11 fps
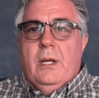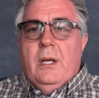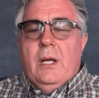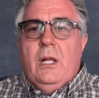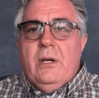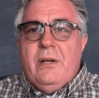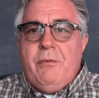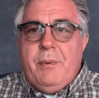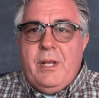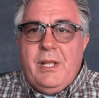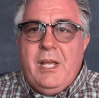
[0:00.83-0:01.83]
Hello
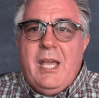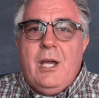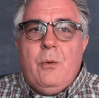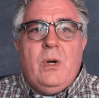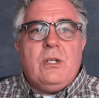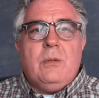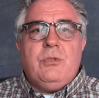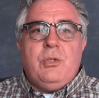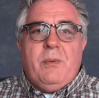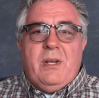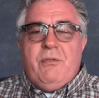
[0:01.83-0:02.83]
everybody and welcome to
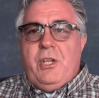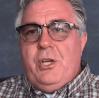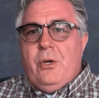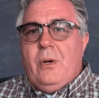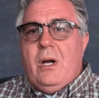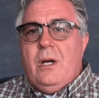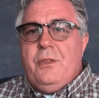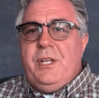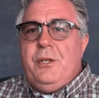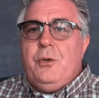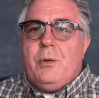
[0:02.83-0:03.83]
my video on
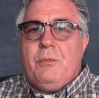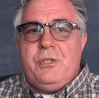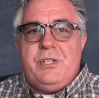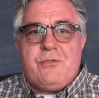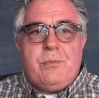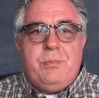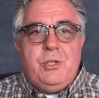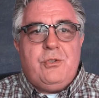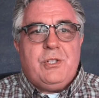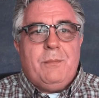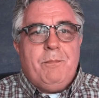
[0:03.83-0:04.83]
the normal
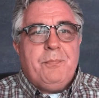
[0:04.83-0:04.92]
distribution.